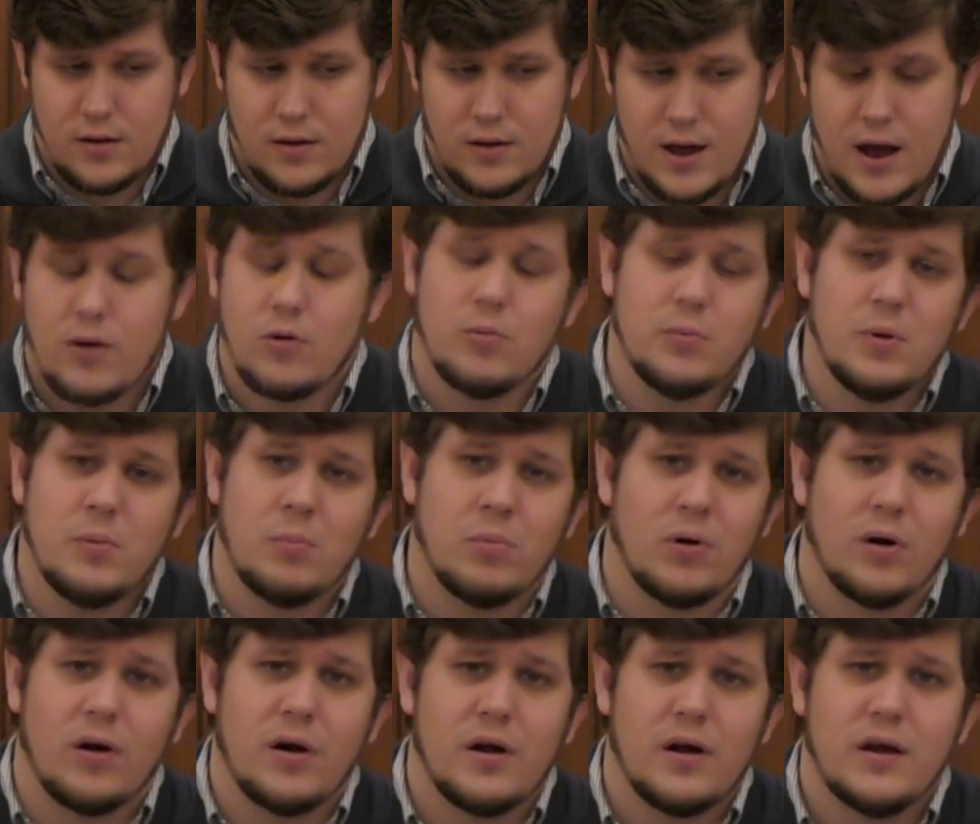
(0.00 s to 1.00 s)
I
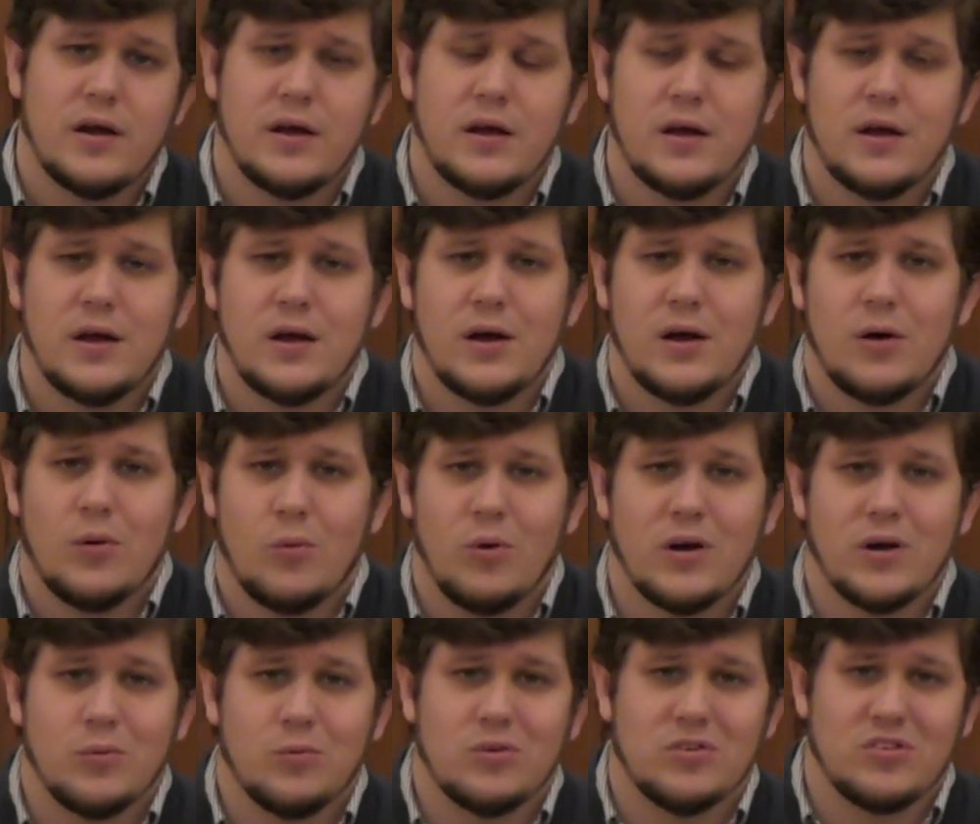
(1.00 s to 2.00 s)
remember what
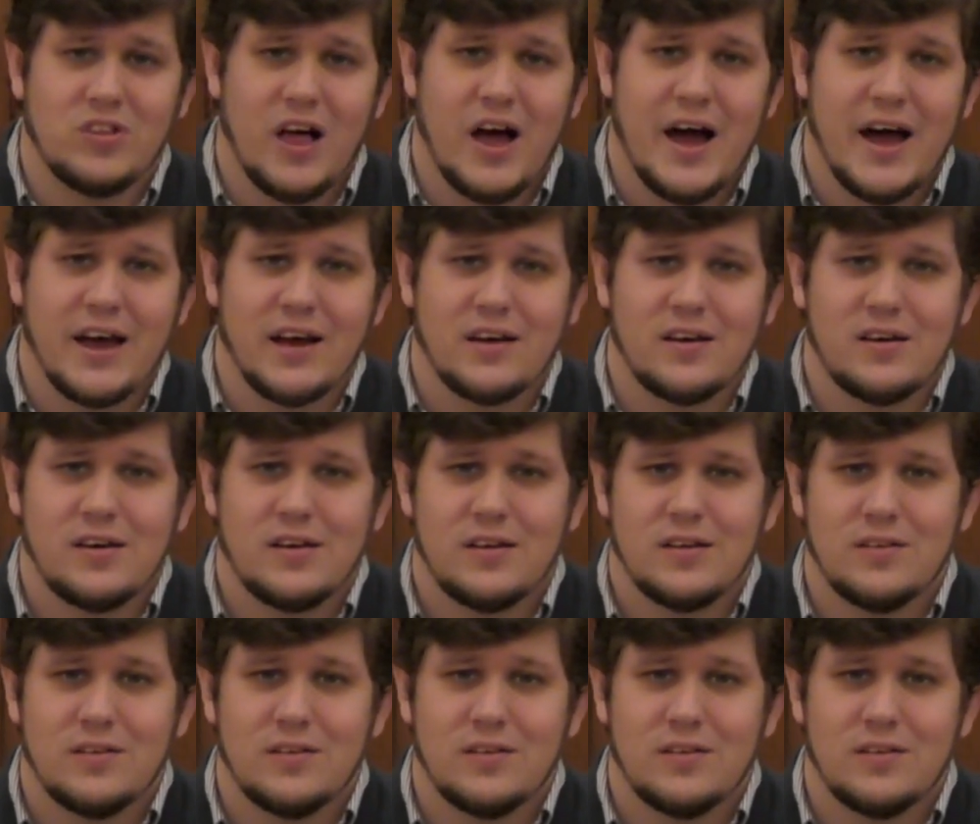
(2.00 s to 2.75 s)
it was like